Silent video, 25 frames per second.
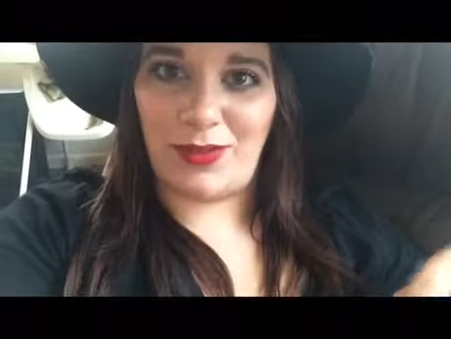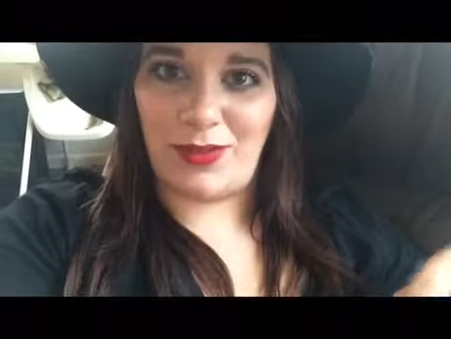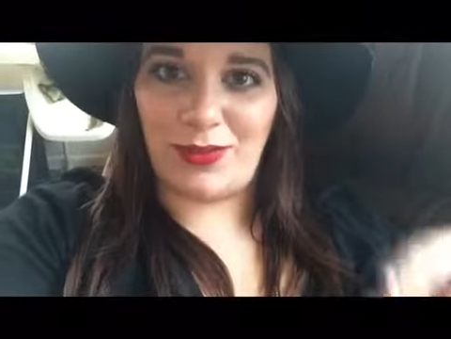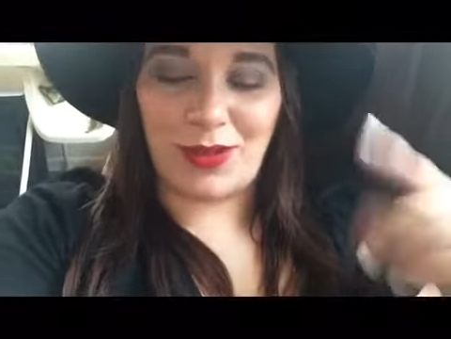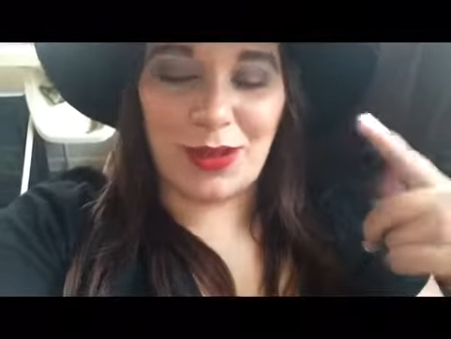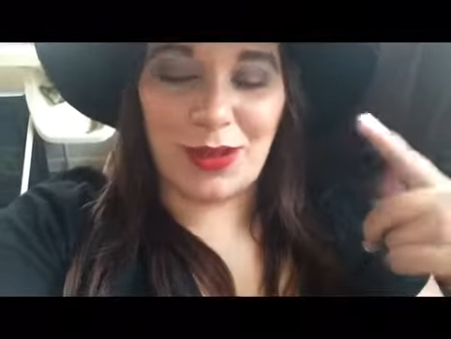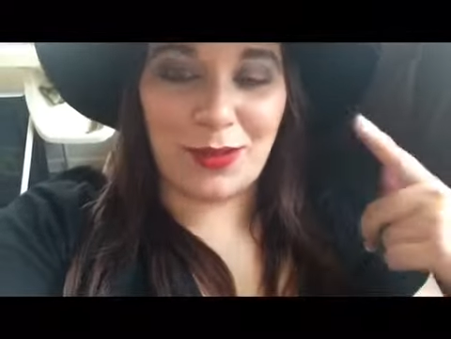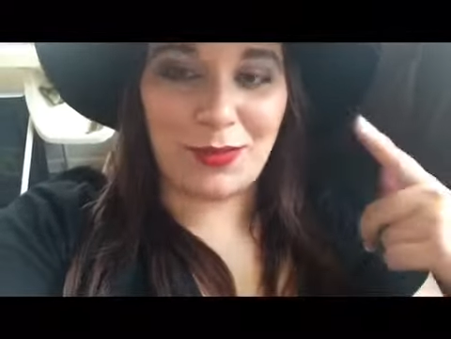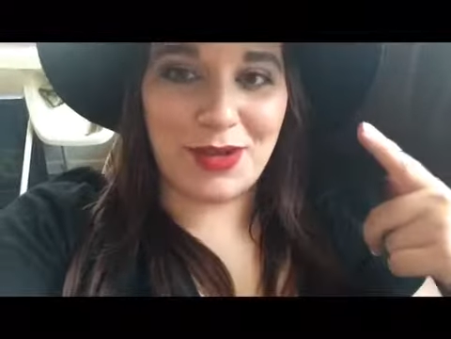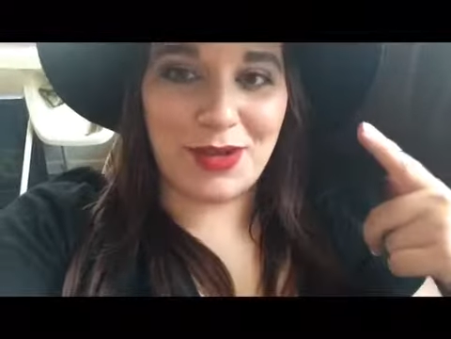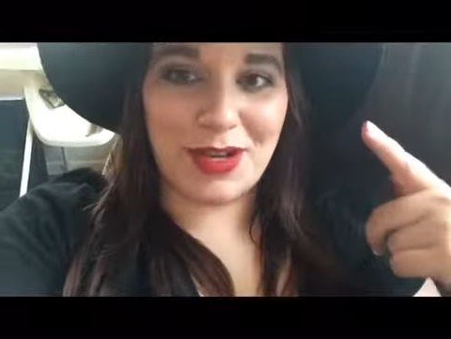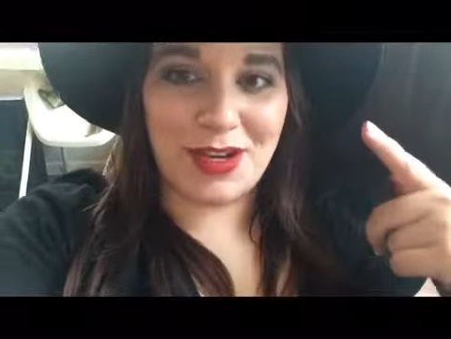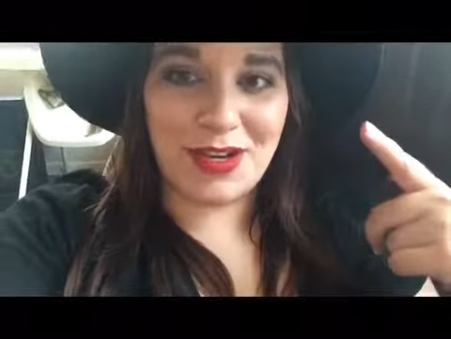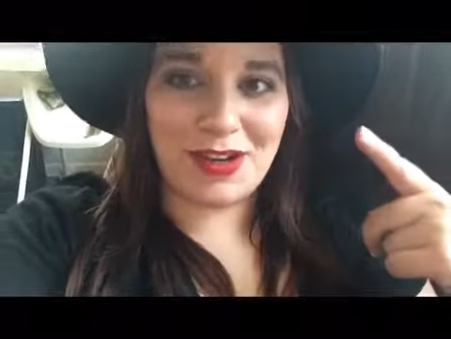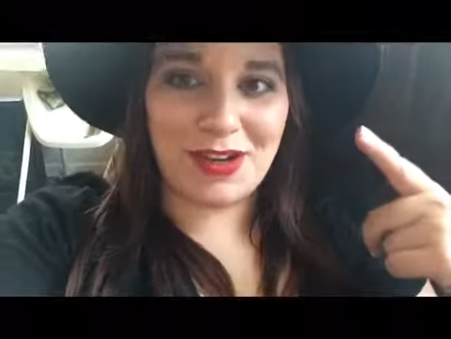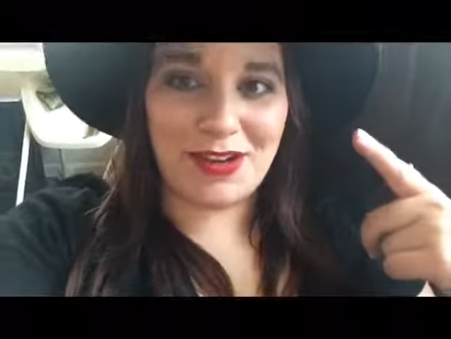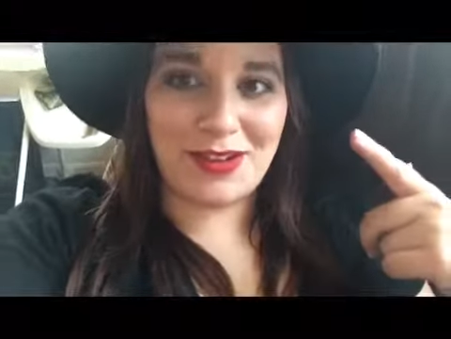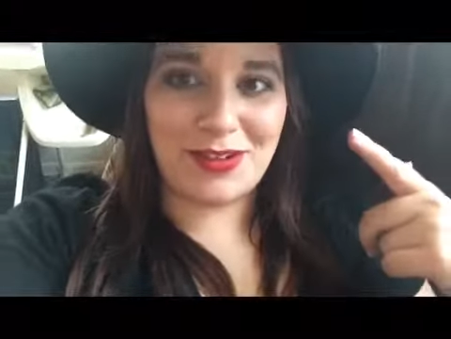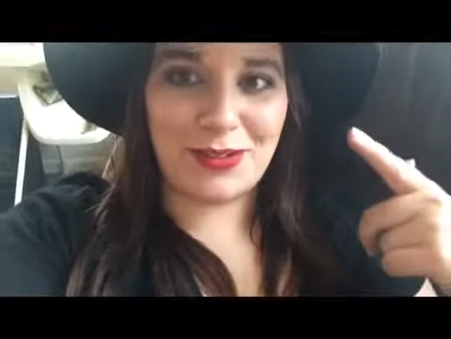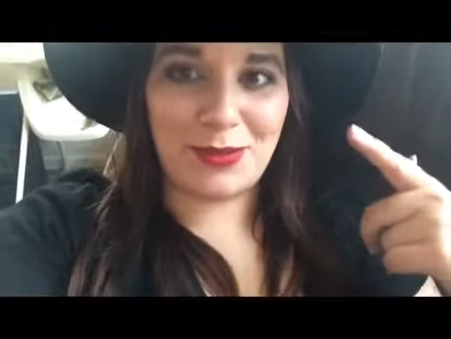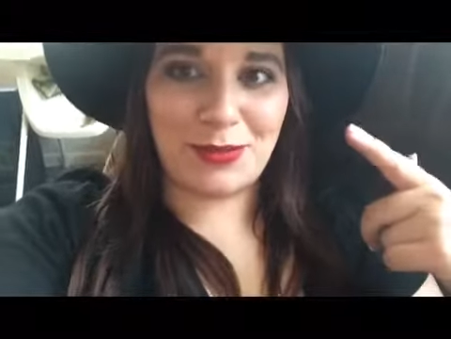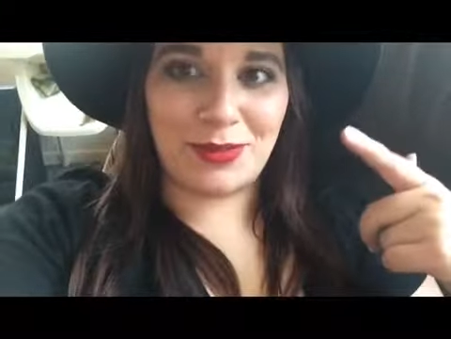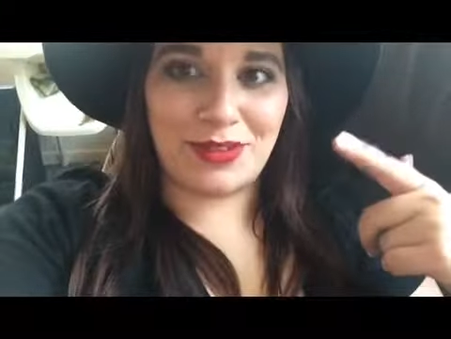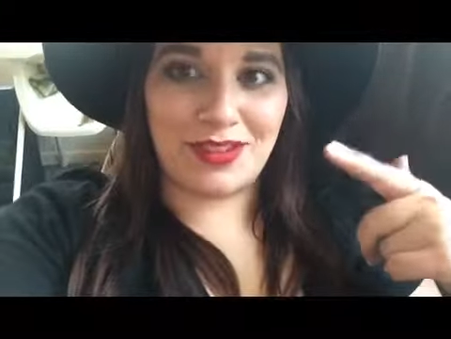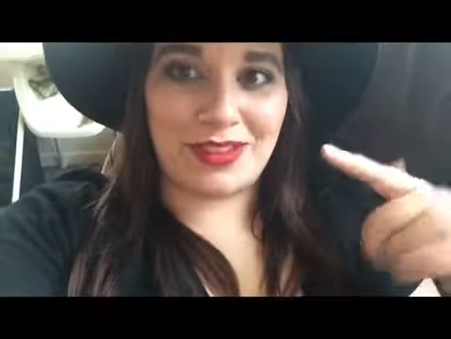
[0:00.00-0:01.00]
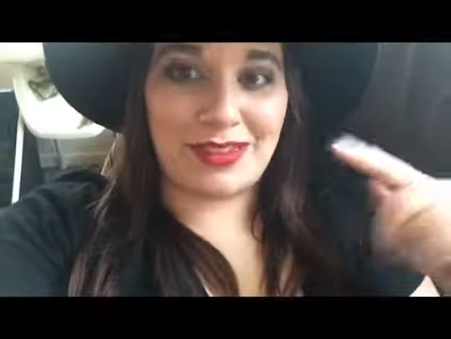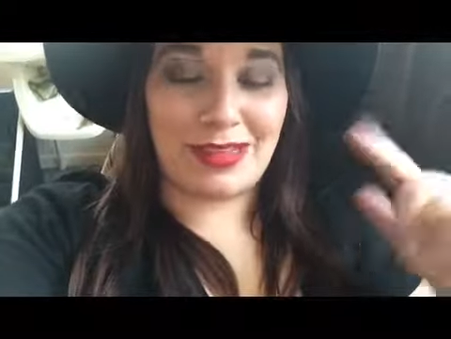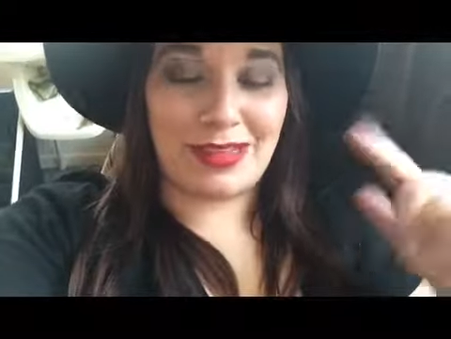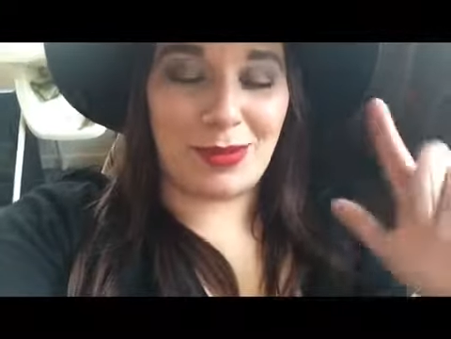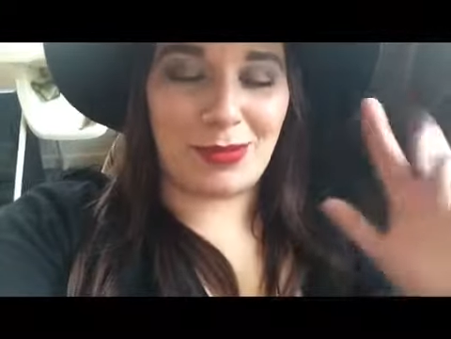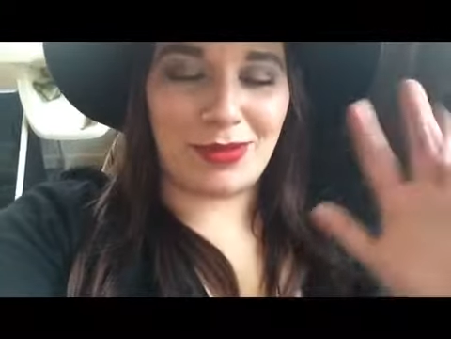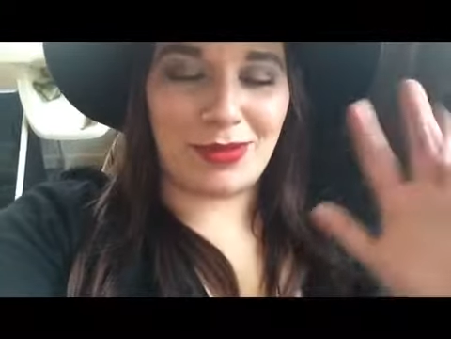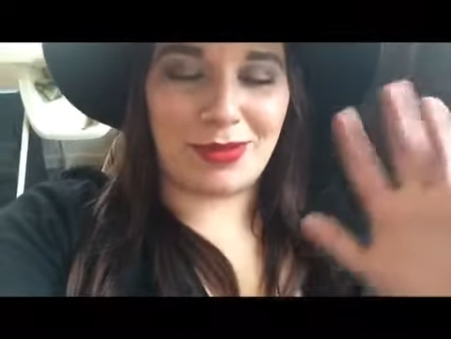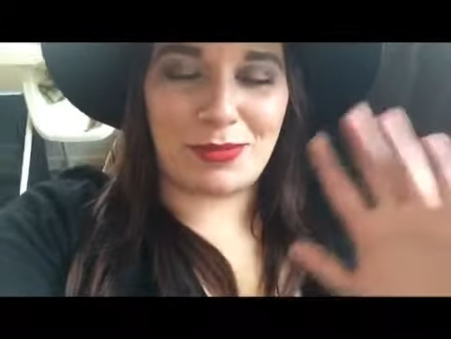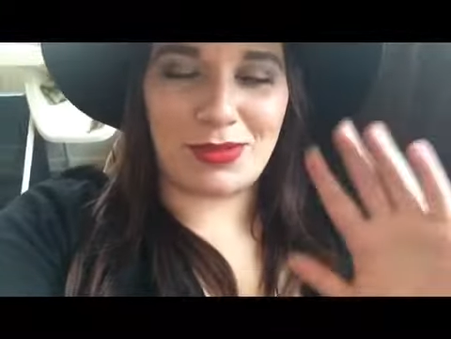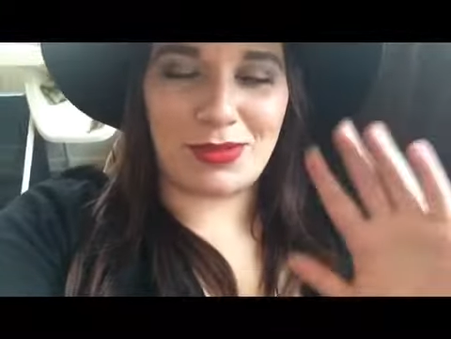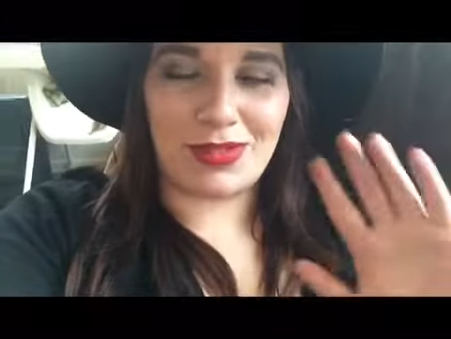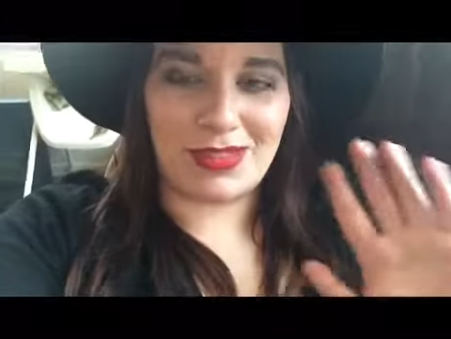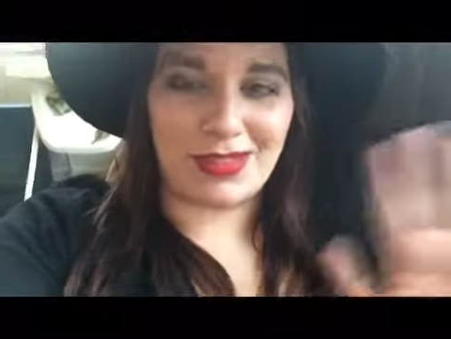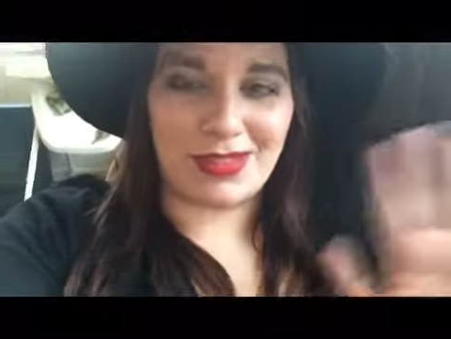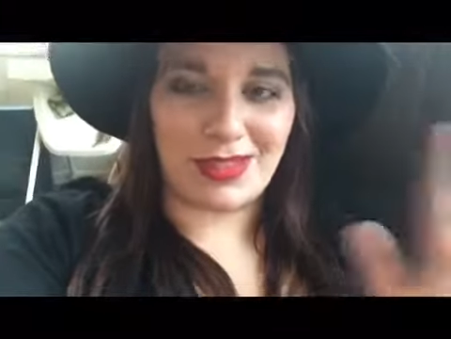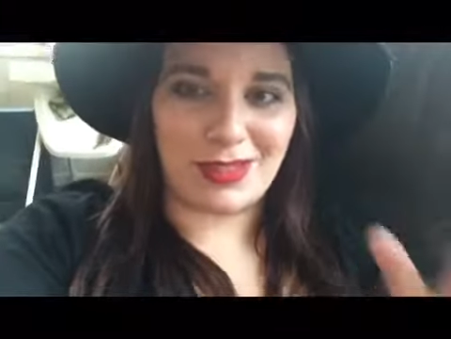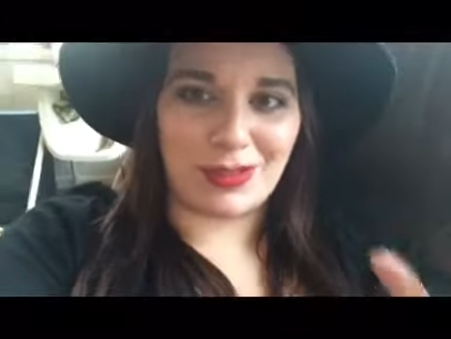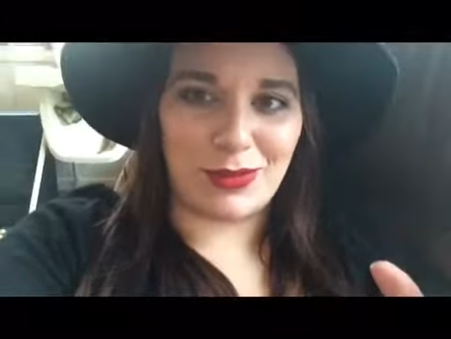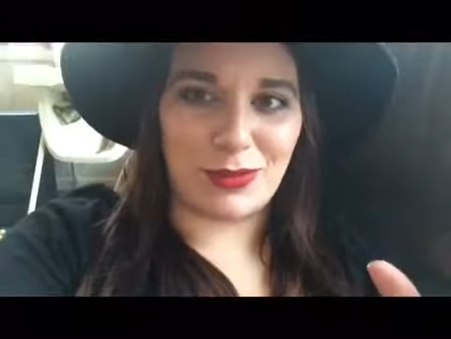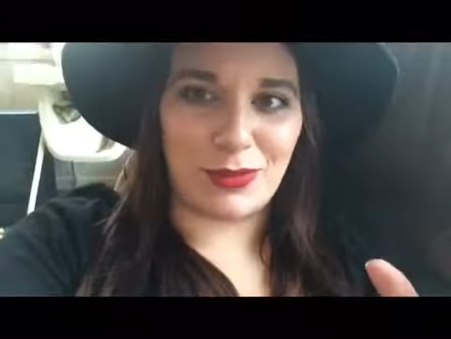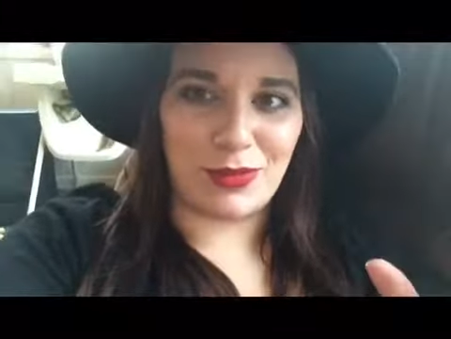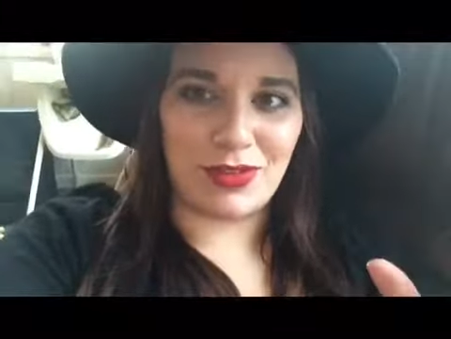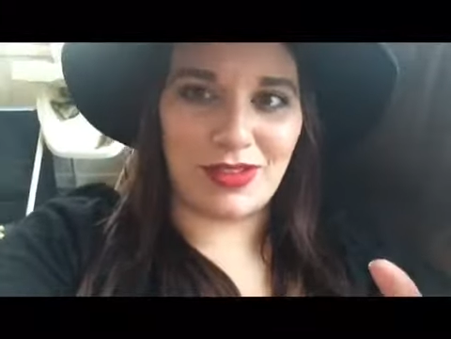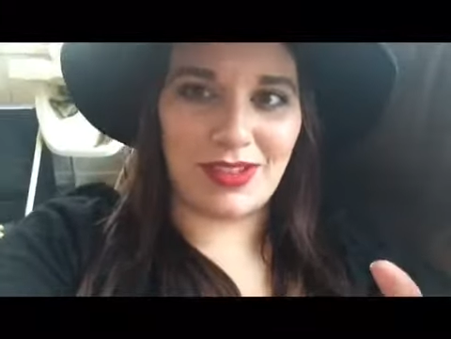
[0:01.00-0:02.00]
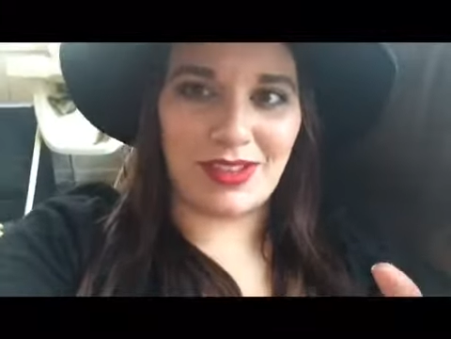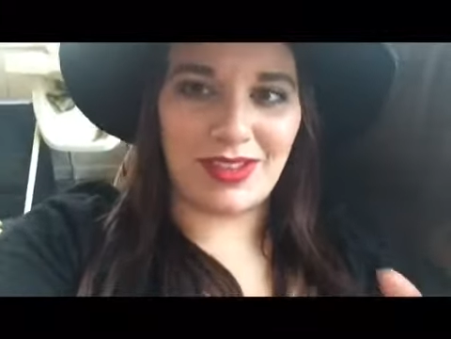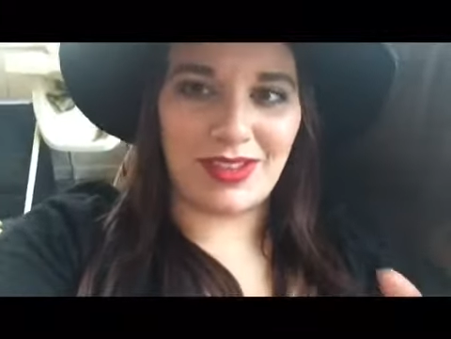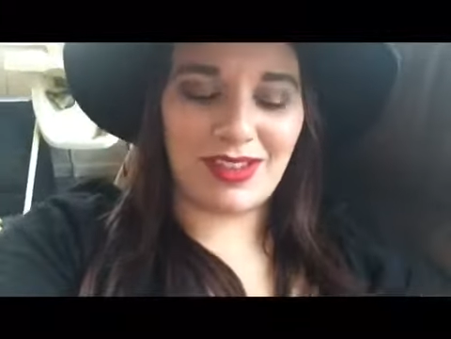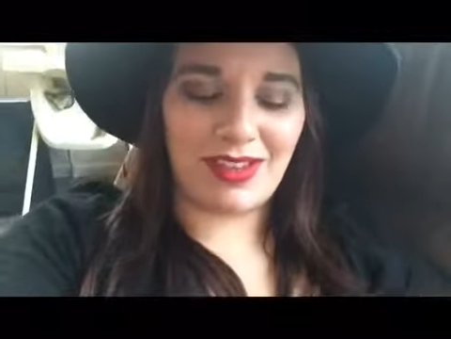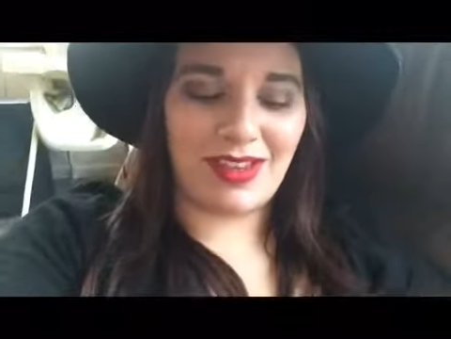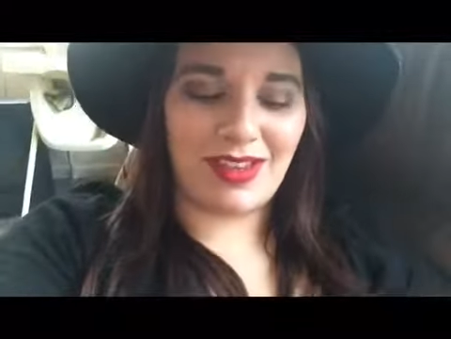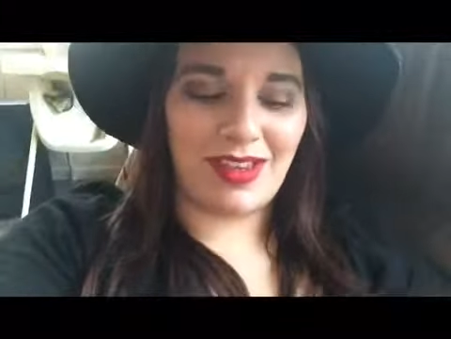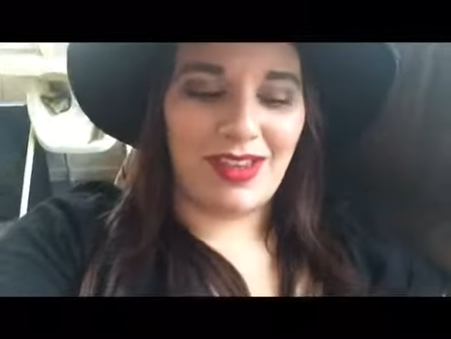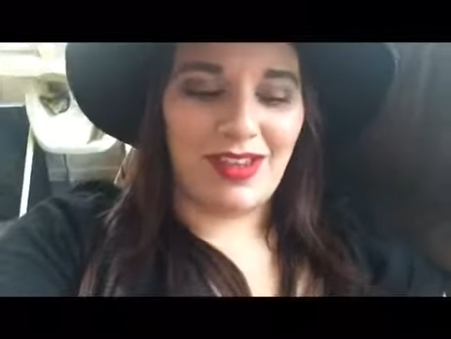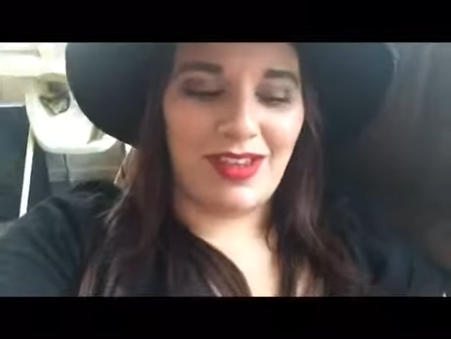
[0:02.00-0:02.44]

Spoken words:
The Vampire Diaries because I'm obsessed with it.